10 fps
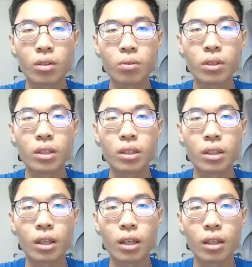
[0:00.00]
within
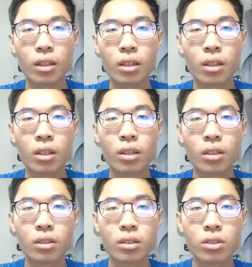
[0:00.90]
their
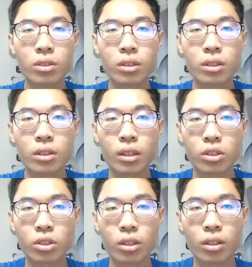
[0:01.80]

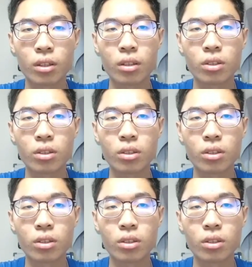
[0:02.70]
jurisdiction.